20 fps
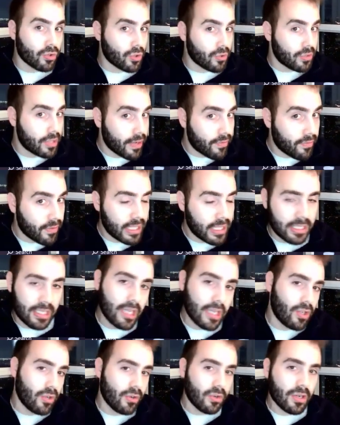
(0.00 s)
So definitely
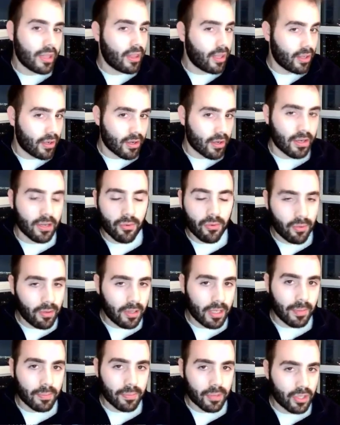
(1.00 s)
stay tuned. I think you're going to
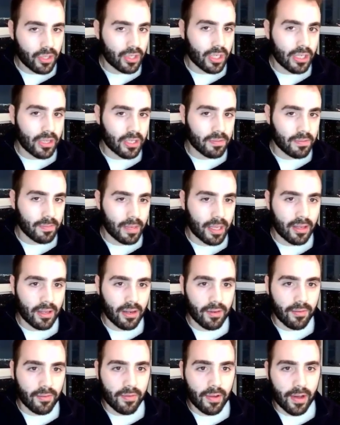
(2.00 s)
really appreciate this
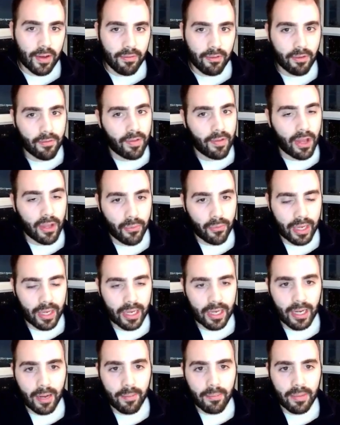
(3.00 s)
method of
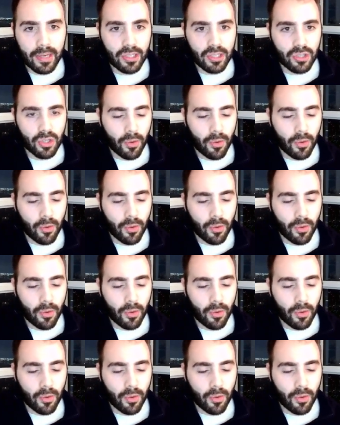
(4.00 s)
evaluating companies.